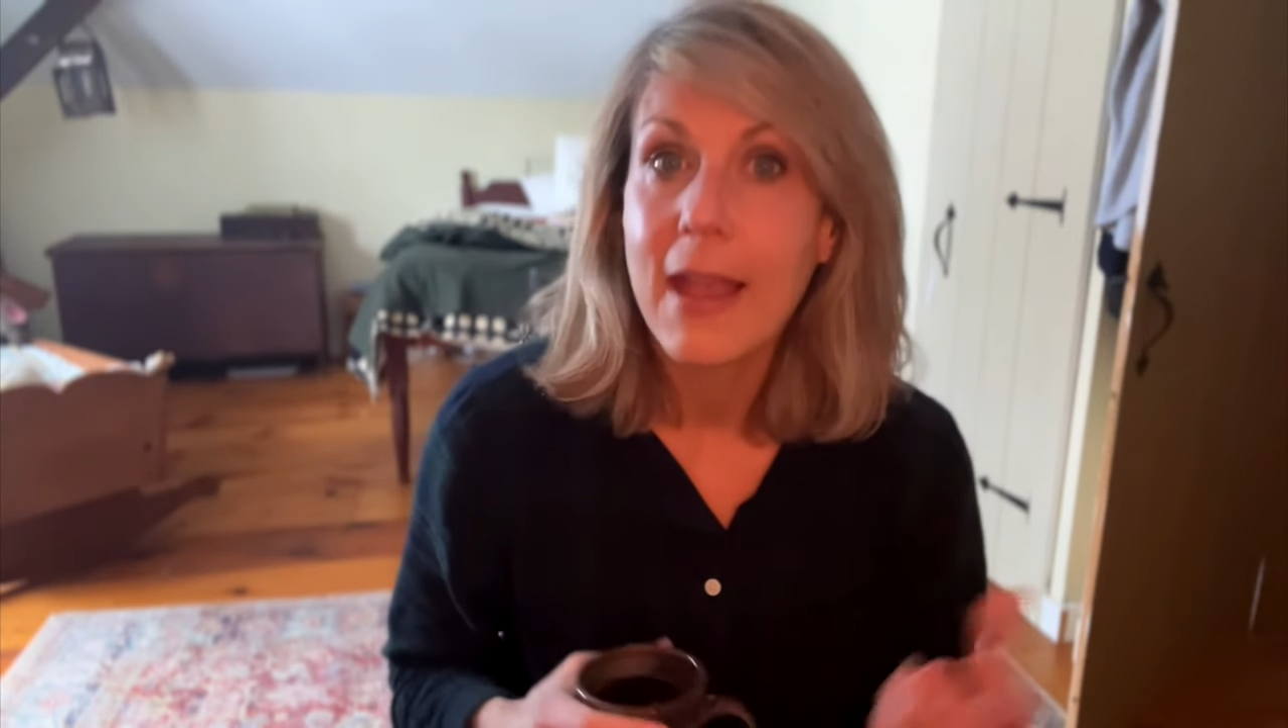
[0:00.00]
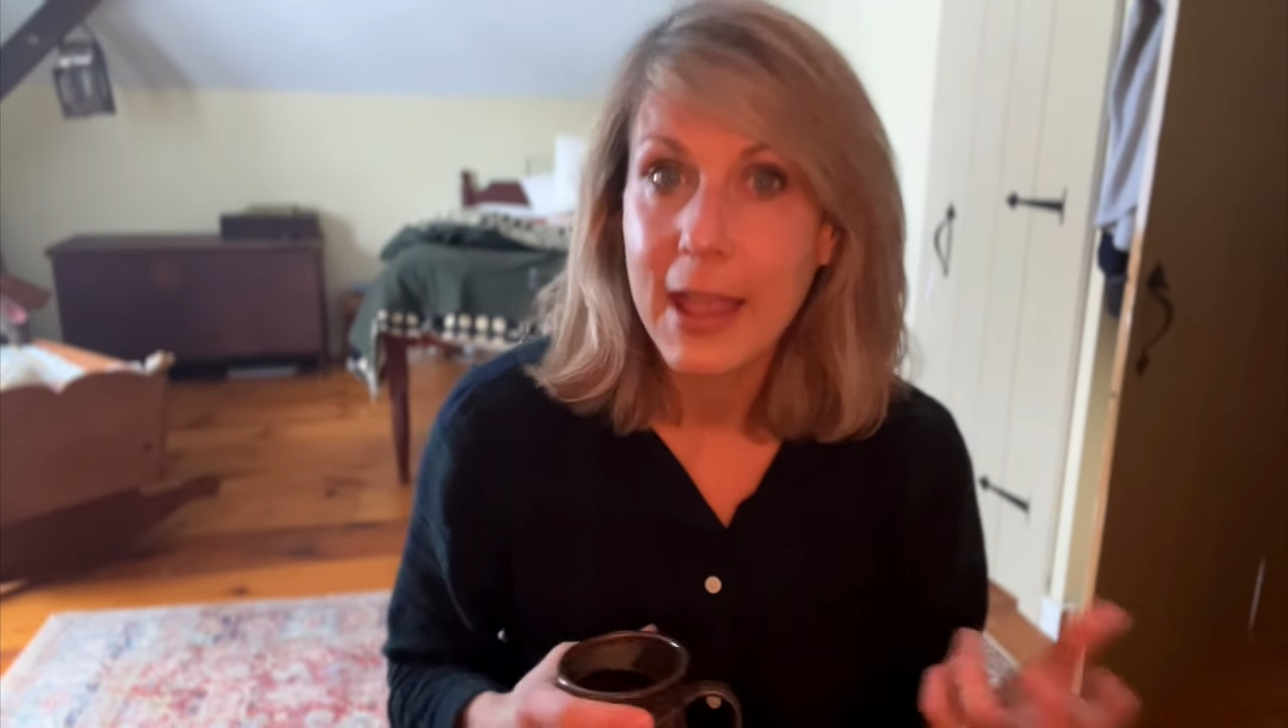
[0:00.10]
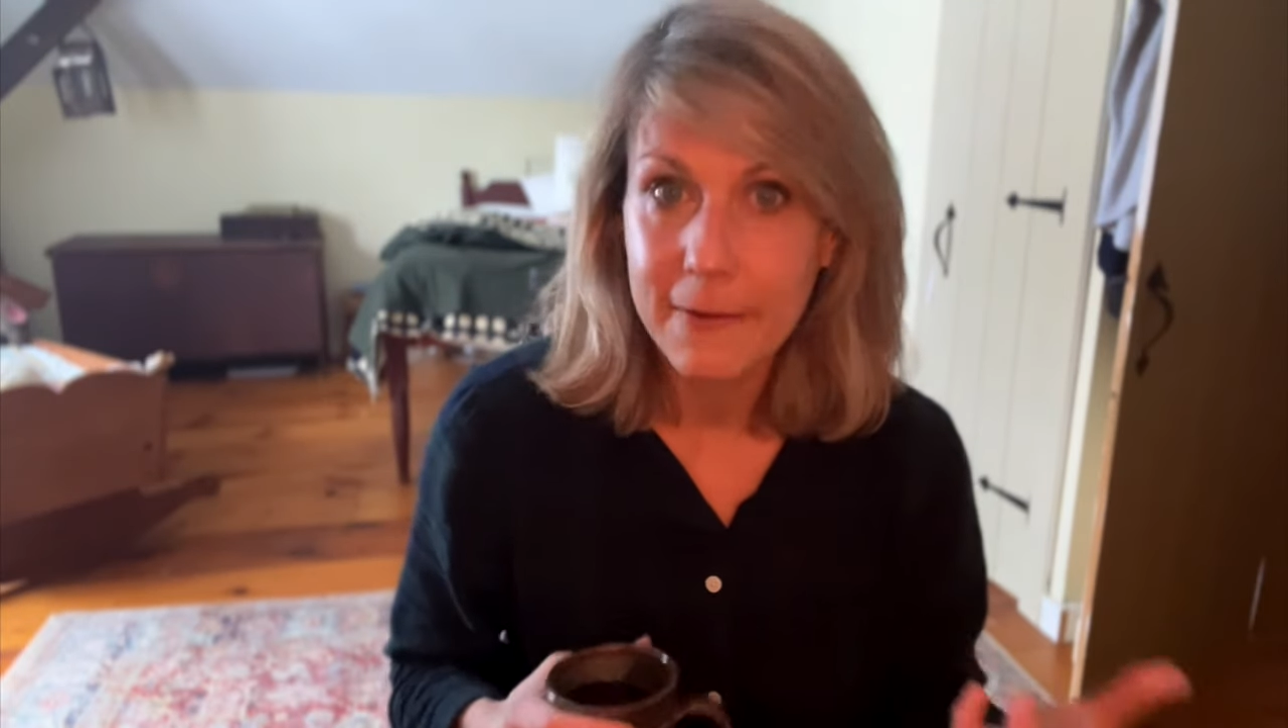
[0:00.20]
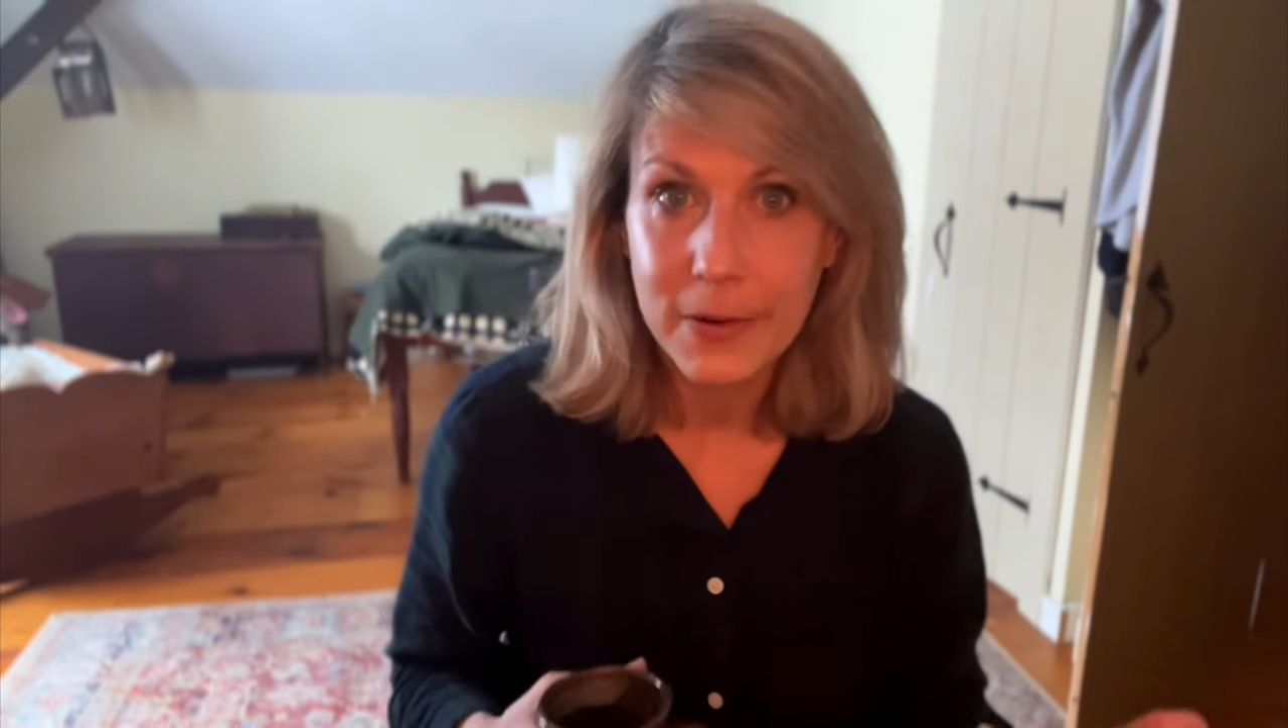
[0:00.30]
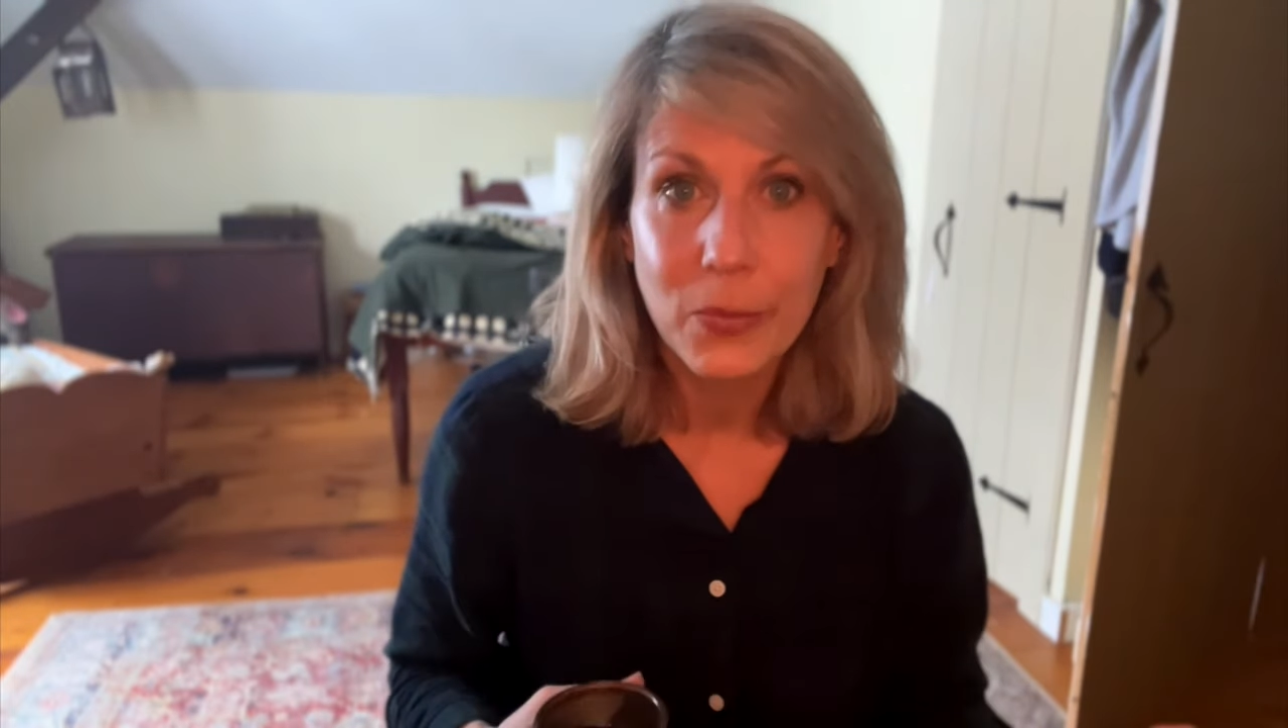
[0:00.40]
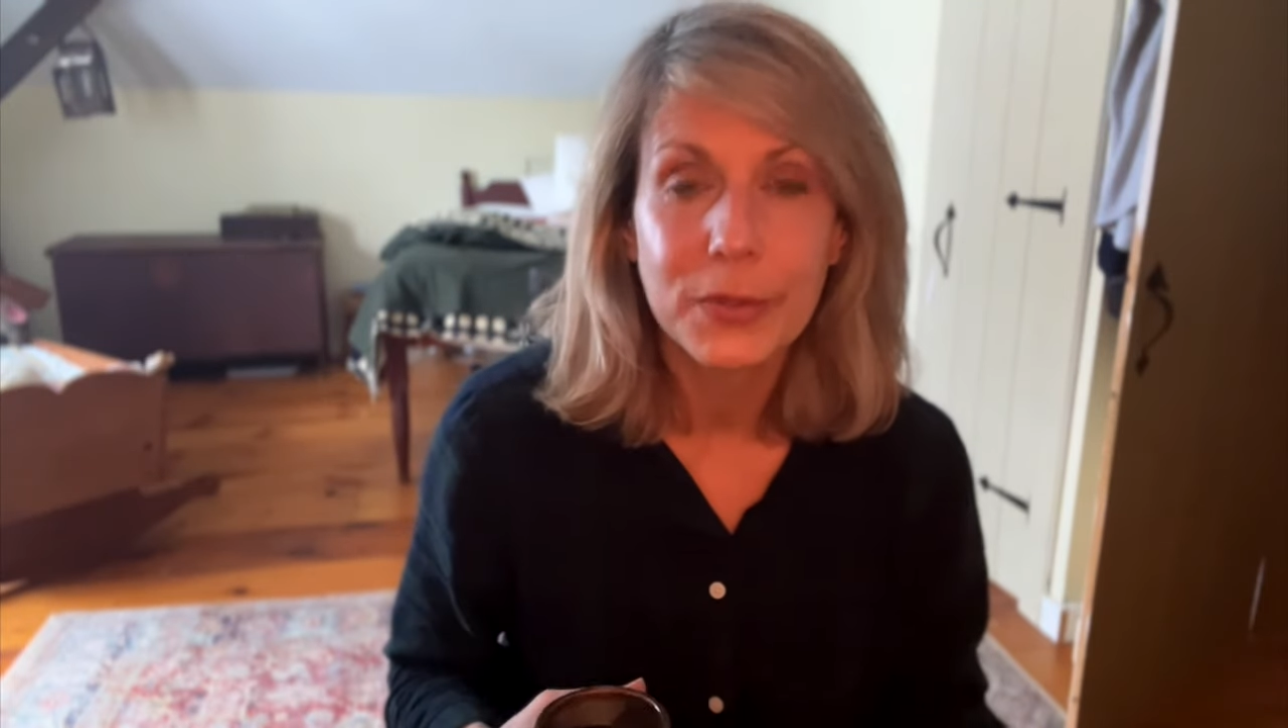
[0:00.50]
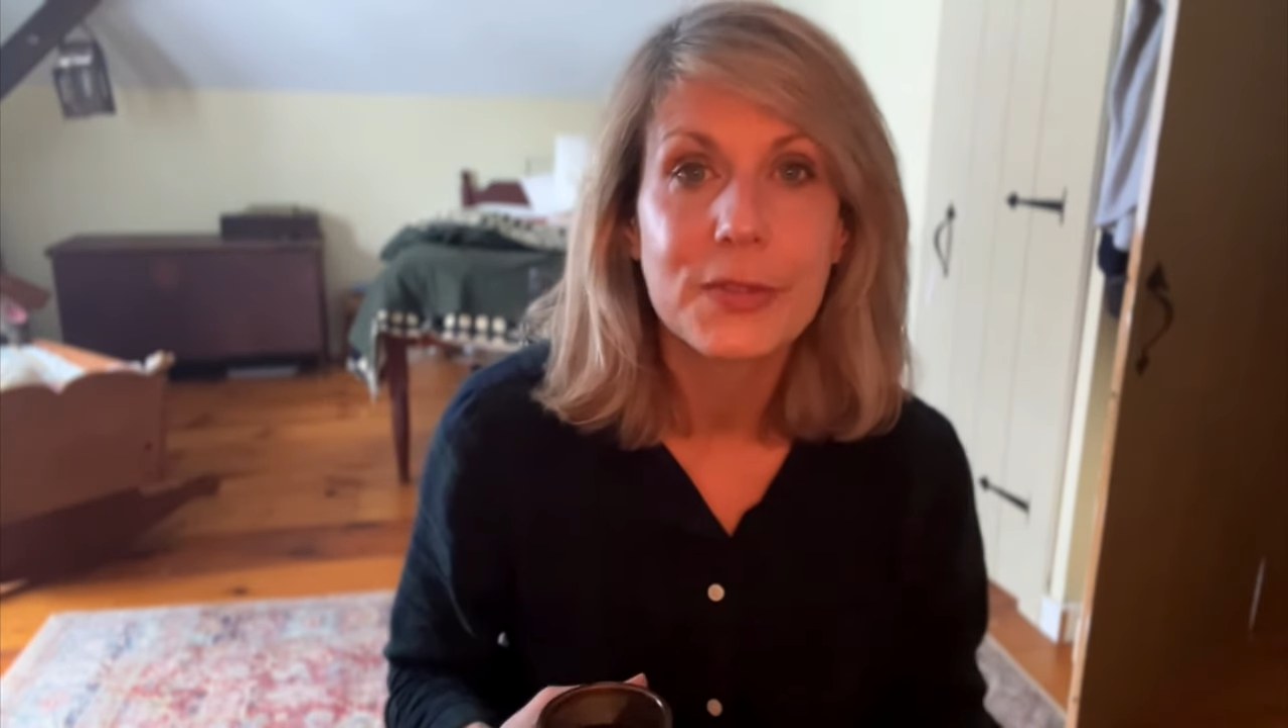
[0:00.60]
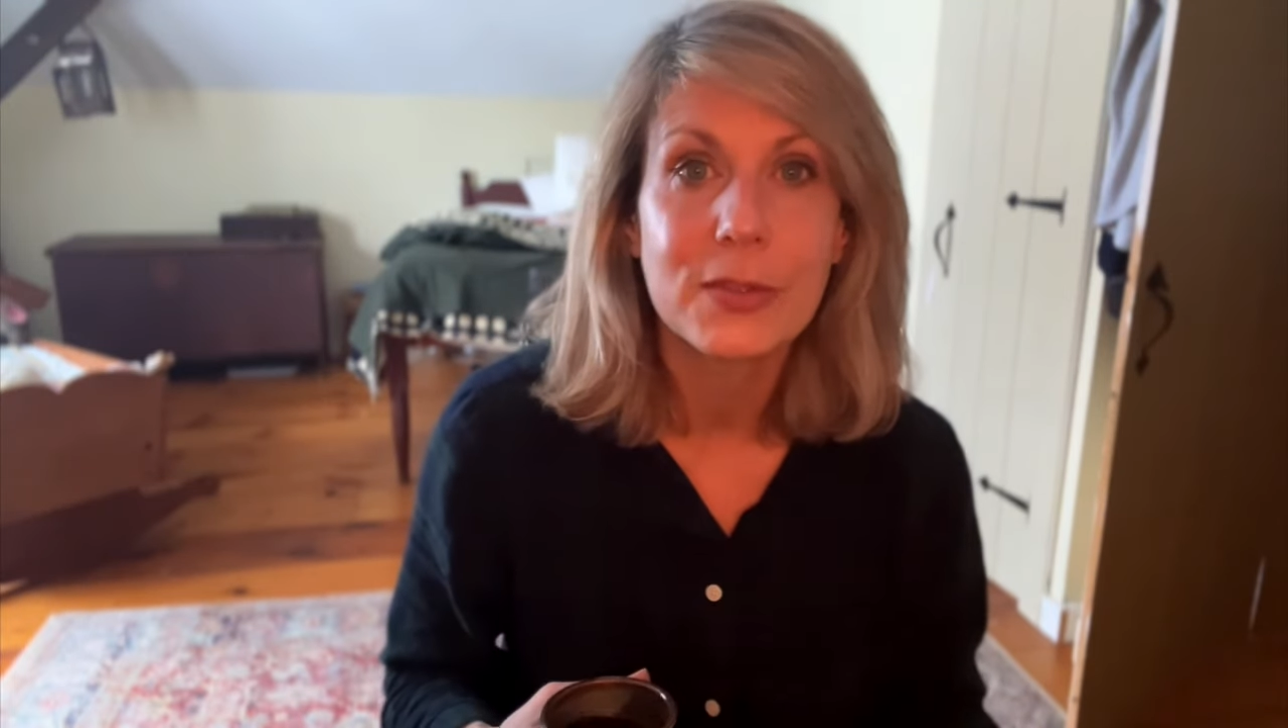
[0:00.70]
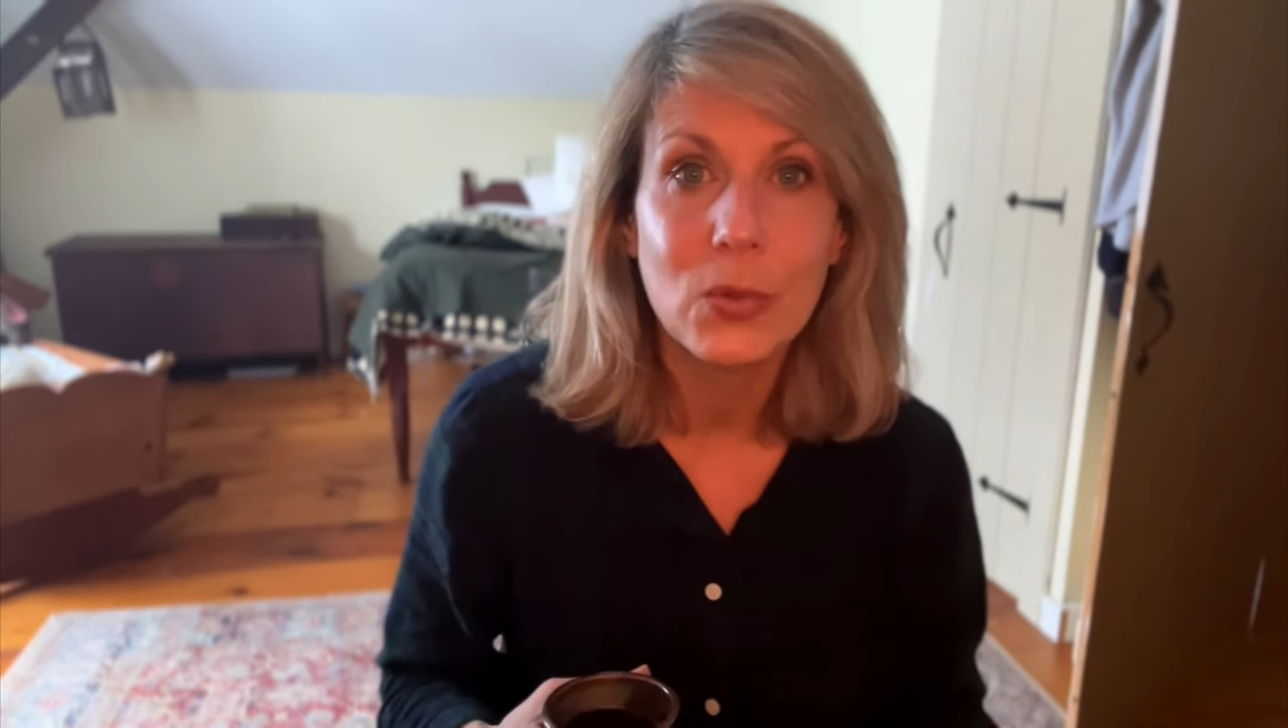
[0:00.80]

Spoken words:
every once in